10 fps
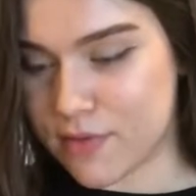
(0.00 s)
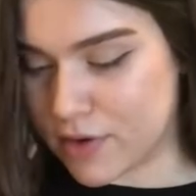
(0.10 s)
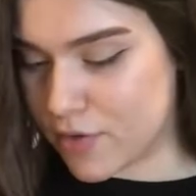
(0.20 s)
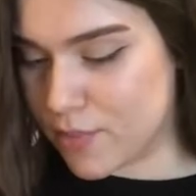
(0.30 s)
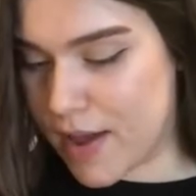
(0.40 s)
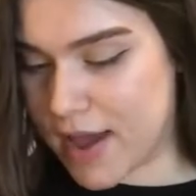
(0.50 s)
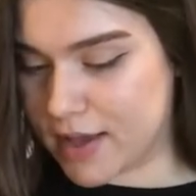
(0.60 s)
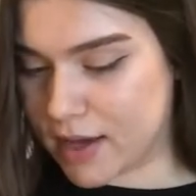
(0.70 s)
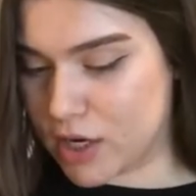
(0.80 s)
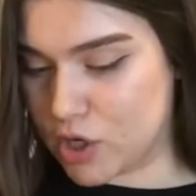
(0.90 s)
another bag
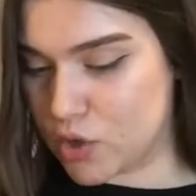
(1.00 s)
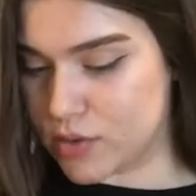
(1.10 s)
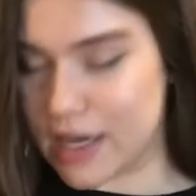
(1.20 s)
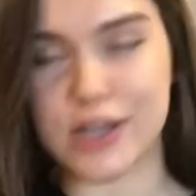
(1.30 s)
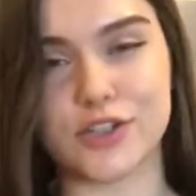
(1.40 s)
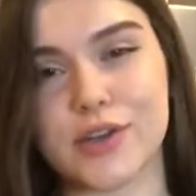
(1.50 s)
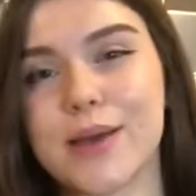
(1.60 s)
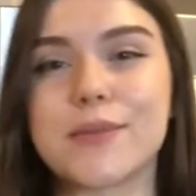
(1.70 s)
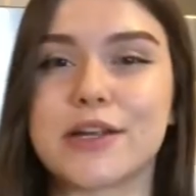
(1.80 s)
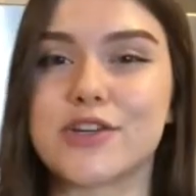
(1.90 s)
I can use actually.
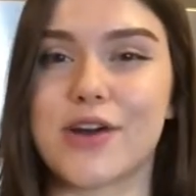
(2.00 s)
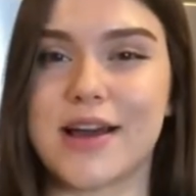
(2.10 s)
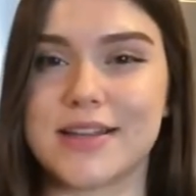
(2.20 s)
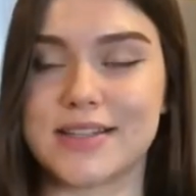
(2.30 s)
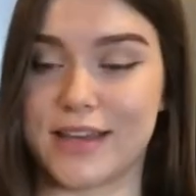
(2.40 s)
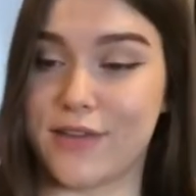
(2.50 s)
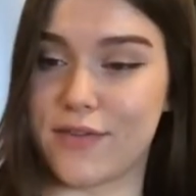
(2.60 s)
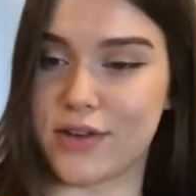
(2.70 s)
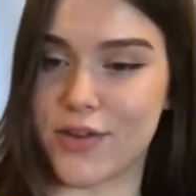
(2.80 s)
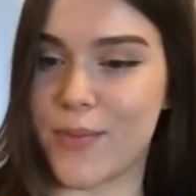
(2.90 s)
I'm gonna try to see if I have
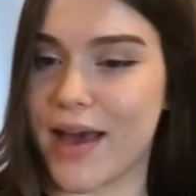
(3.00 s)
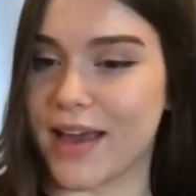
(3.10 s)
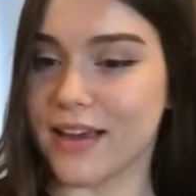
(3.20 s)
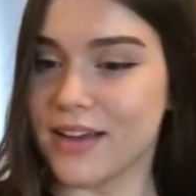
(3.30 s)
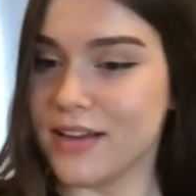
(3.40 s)
another bag